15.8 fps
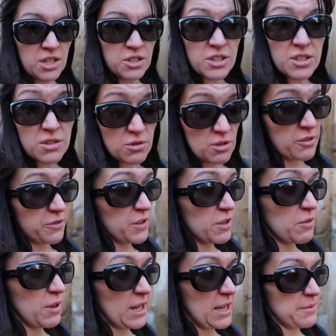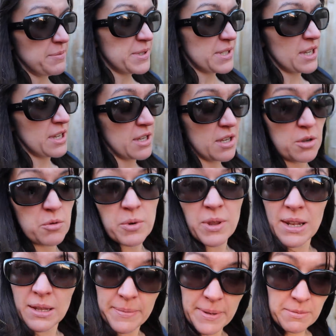Just saw a few clips with
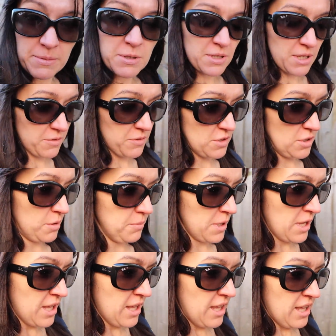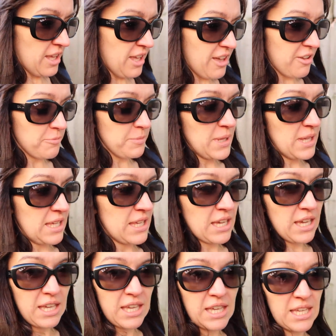a little bit of music at the top of me
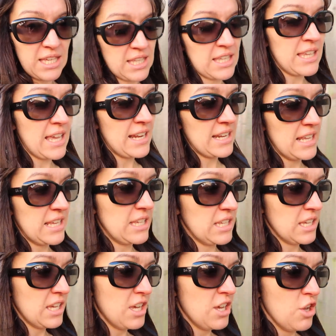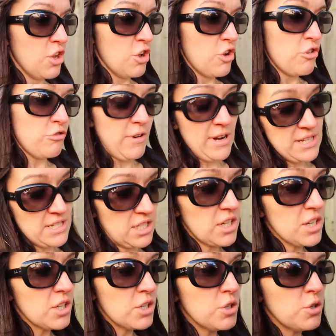getting ready to
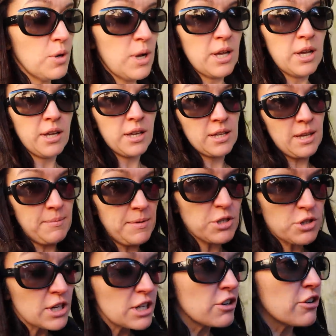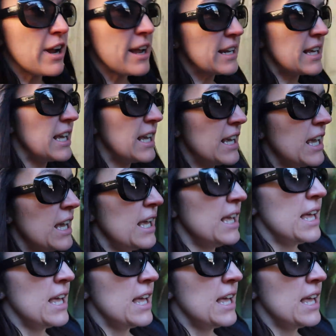go, getting my drink ready,